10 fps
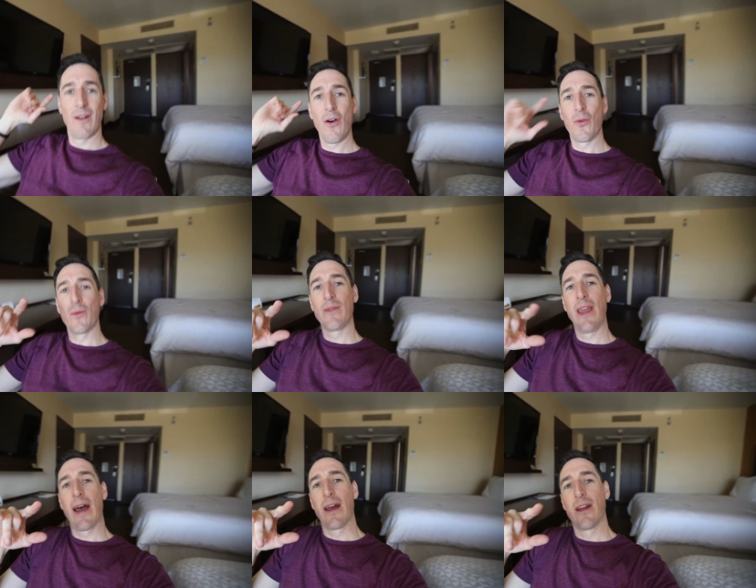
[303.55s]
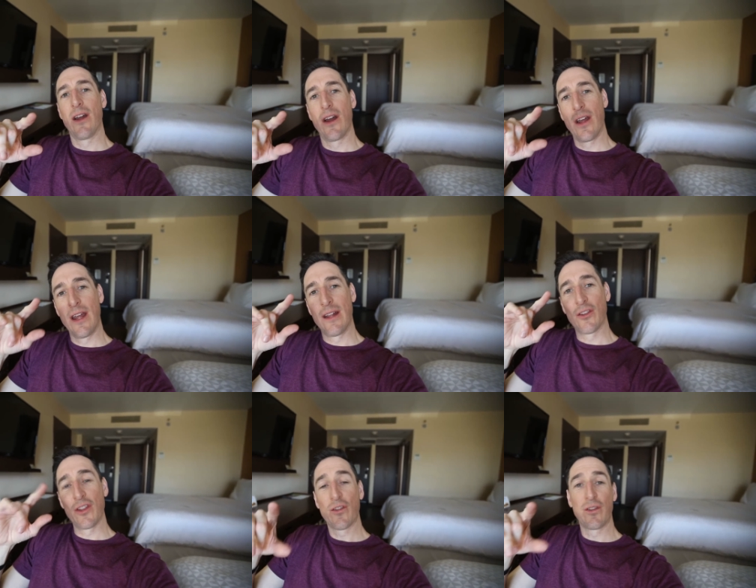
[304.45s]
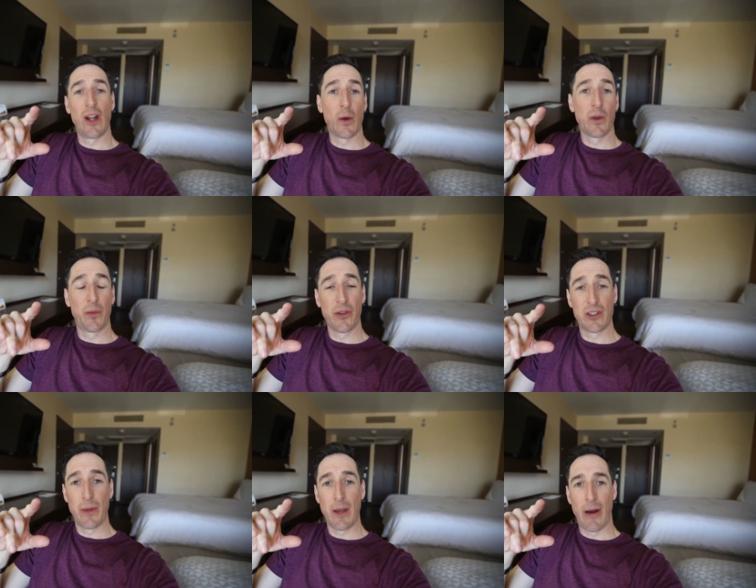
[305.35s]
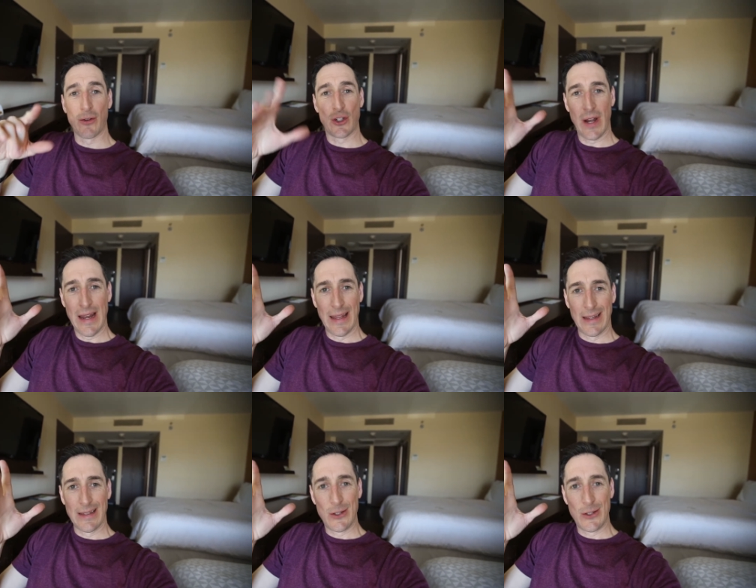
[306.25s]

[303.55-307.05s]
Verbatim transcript: Oh, yeah. And so this vlog was supposed to be about training,